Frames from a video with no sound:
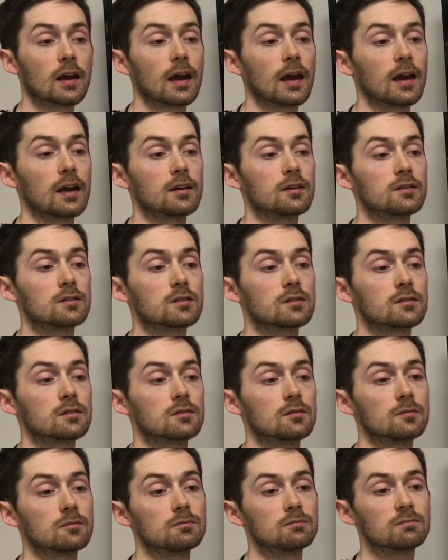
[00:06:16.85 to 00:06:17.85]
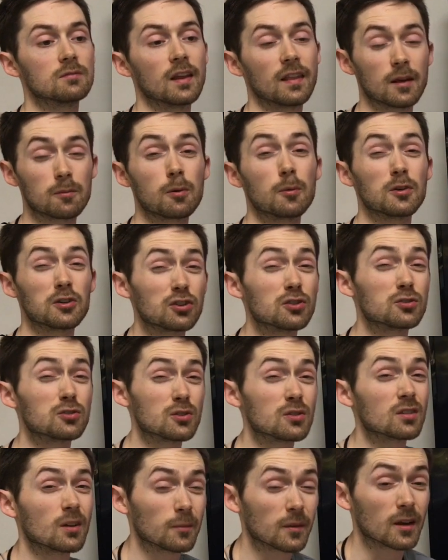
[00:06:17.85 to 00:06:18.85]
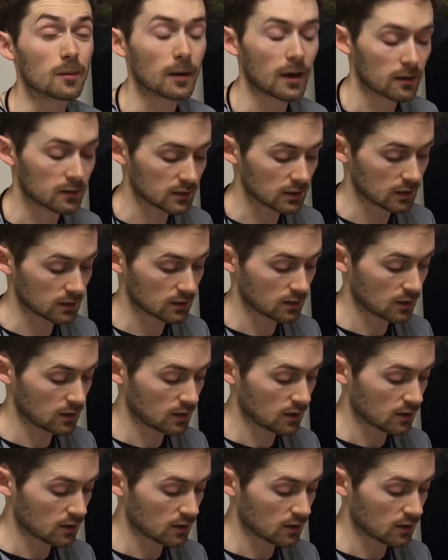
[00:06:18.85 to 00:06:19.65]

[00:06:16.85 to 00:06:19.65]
and that they probably should do something about it.